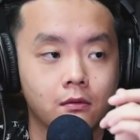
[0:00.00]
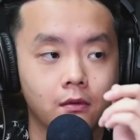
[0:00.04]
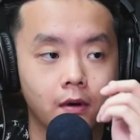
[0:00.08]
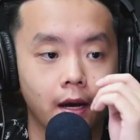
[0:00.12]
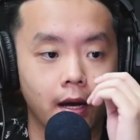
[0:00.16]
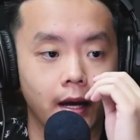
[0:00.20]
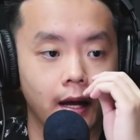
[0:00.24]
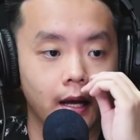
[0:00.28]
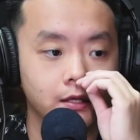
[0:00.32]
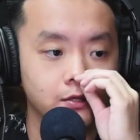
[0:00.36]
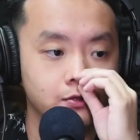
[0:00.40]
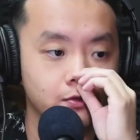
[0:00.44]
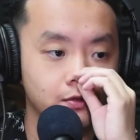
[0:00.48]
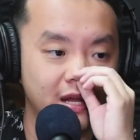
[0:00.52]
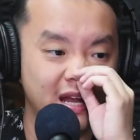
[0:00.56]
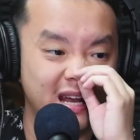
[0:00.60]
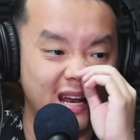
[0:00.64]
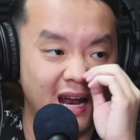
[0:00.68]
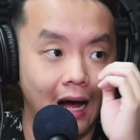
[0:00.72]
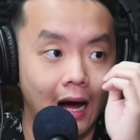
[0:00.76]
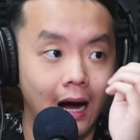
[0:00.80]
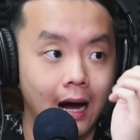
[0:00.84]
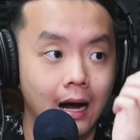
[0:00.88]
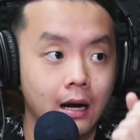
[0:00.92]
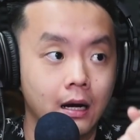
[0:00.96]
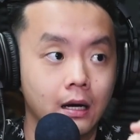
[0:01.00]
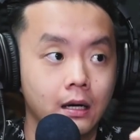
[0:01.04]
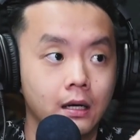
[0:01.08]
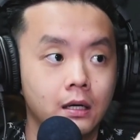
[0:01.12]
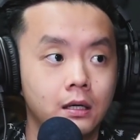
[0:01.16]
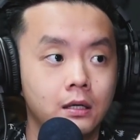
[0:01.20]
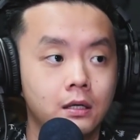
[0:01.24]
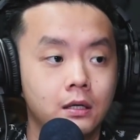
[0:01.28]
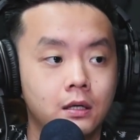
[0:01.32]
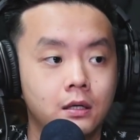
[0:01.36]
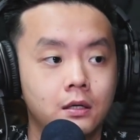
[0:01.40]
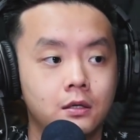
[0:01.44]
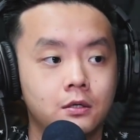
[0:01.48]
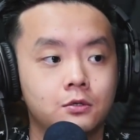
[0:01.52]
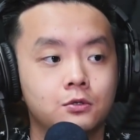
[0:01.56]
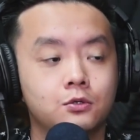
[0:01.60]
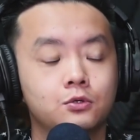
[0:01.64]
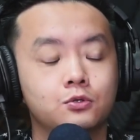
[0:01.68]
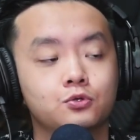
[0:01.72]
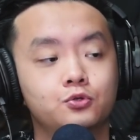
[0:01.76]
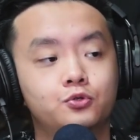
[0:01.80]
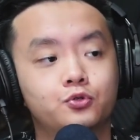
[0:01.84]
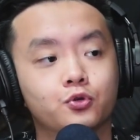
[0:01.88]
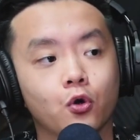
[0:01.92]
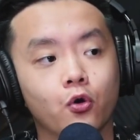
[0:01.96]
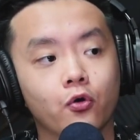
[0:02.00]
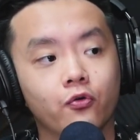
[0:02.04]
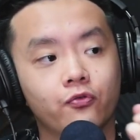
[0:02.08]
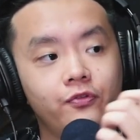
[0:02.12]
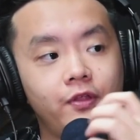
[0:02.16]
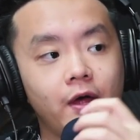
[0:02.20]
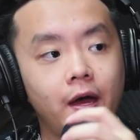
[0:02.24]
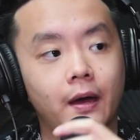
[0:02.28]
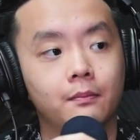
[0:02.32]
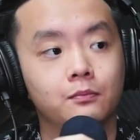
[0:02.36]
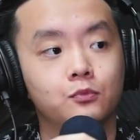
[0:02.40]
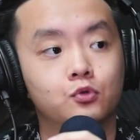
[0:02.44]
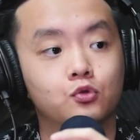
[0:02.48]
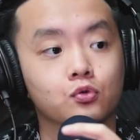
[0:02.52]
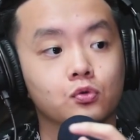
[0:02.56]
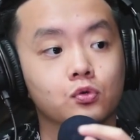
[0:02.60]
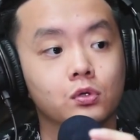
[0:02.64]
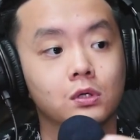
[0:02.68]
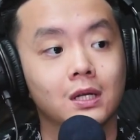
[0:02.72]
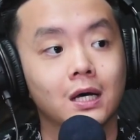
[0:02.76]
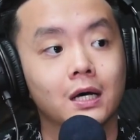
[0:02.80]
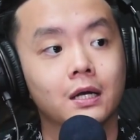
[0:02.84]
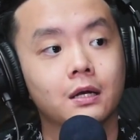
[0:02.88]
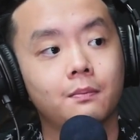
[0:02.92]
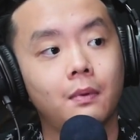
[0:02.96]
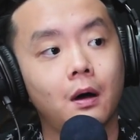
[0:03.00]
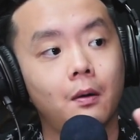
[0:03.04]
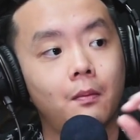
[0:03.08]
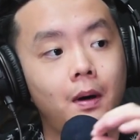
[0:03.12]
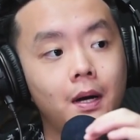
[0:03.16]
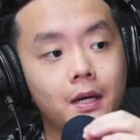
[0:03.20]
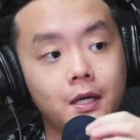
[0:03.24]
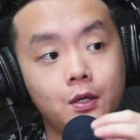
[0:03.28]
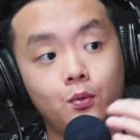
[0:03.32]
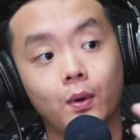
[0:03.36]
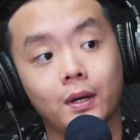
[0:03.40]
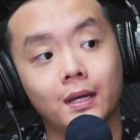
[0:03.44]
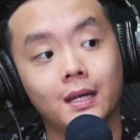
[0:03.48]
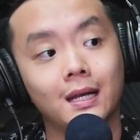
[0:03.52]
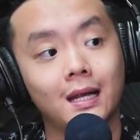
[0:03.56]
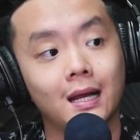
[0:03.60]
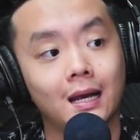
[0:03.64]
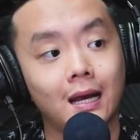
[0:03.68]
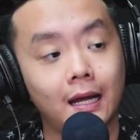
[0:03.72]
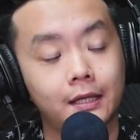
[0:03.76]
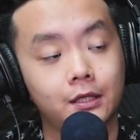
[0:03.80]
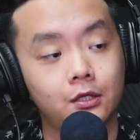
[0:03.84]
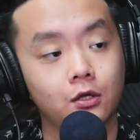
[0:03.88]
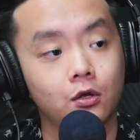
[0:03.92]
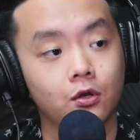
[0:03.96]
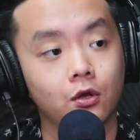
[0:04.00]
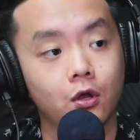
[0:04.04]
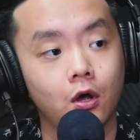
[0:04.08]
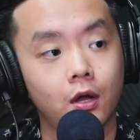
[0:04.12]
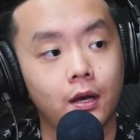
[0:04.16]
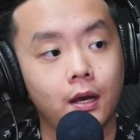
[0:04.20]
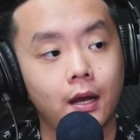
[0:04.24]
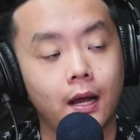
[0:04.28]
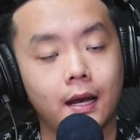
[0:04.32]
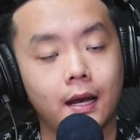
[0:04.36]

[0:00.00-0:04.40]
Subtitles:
Right? And so that hunger drove them to learn about money, whether they liked it or not.